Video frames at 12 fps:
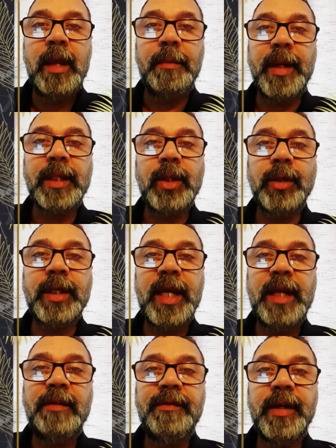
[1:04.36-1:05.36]
but not
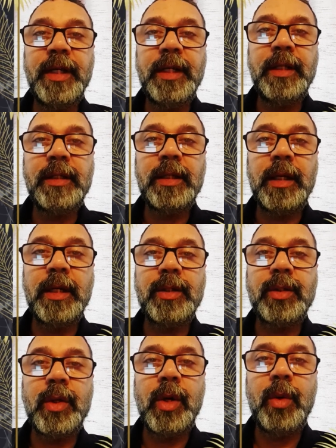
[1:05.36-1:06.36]
infinite.
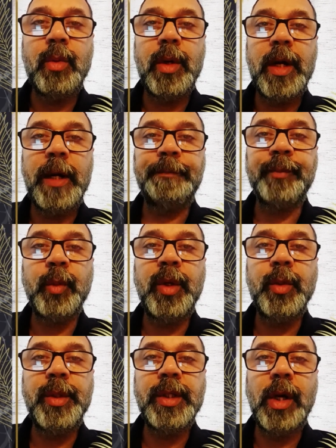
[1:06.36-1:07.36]
So
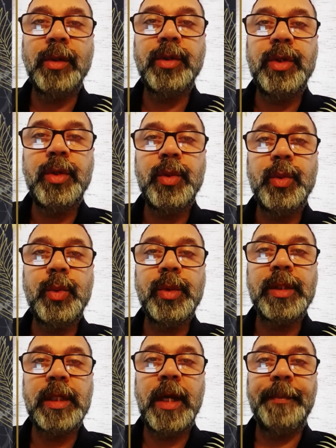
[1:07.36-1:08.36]
when we don't
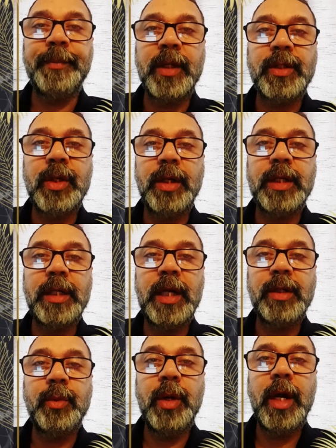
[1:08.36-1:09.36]
use a certain
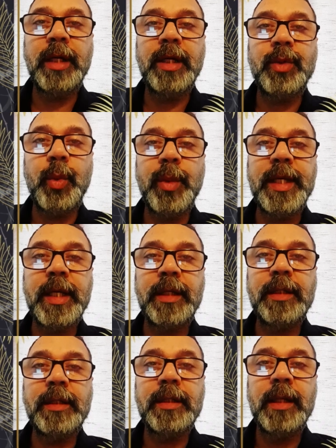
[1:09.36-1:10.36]
network, it
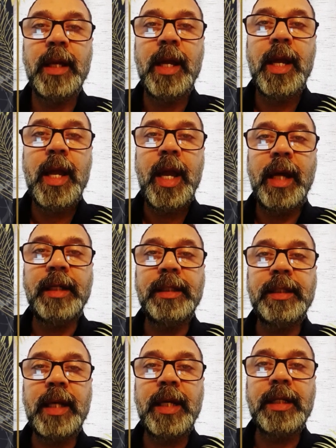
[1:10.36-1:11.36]
weakens and
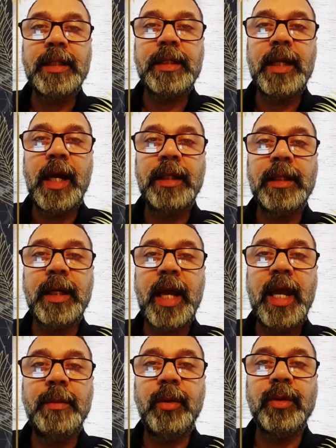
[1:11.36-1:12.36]
and the
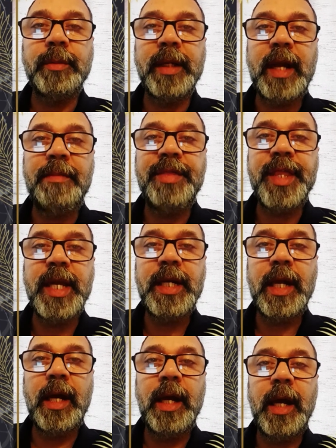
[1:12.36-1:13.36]
cables become
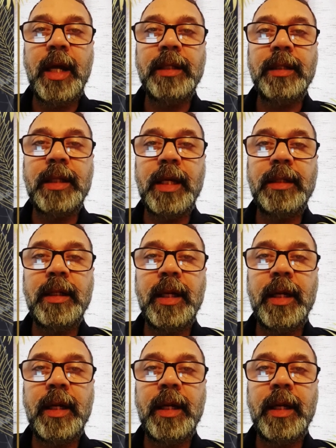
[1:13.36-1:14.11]
thinner, and then